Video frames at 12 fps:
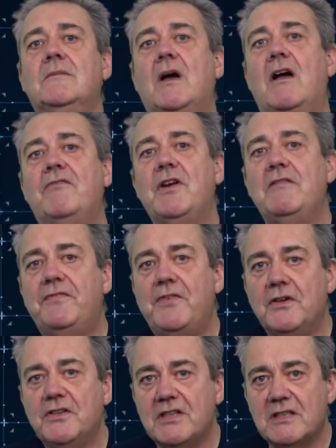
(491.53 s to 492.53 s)
I've written
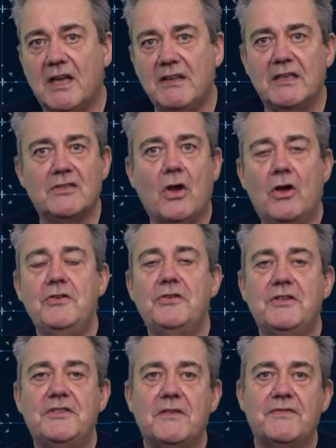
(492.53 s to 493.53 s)
functions like this
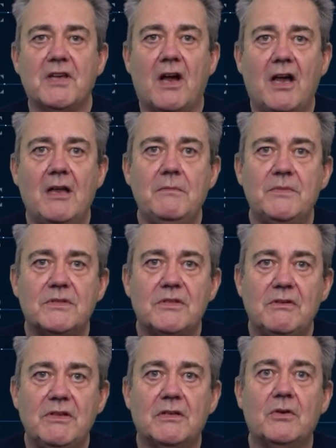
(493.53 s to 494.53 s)
hundreds of times
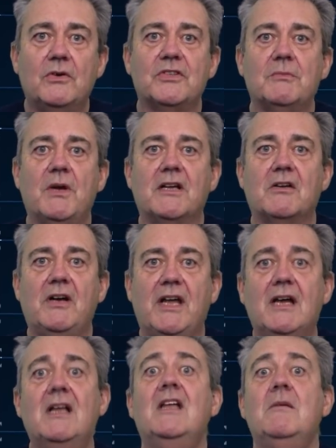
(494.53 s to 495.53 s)
during the course of my
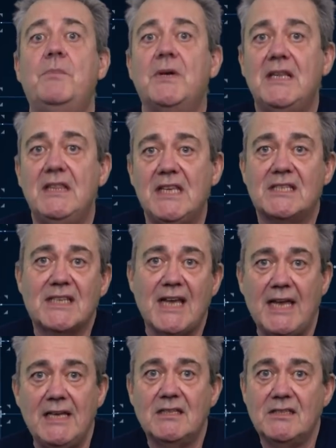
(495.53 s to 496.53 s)
career, but in this
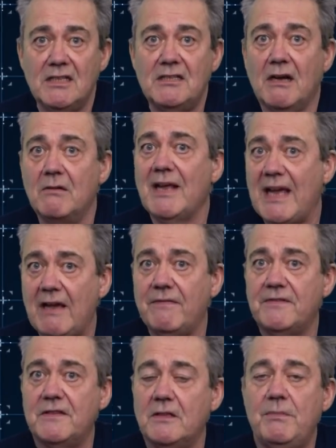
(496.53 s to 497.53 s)
case you don't
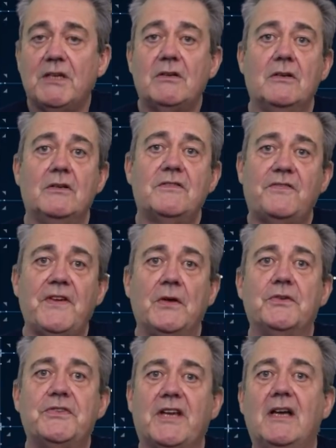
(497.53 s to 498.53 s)
have to because
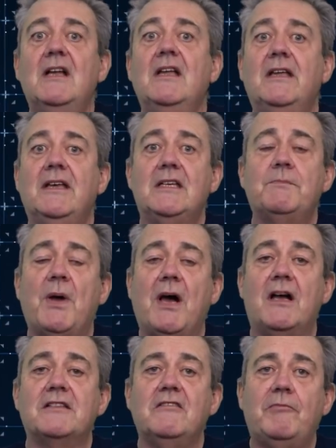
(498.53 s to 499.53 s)
filter is
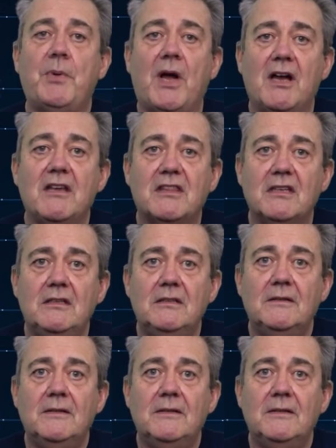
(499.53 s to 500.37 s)
part of Python.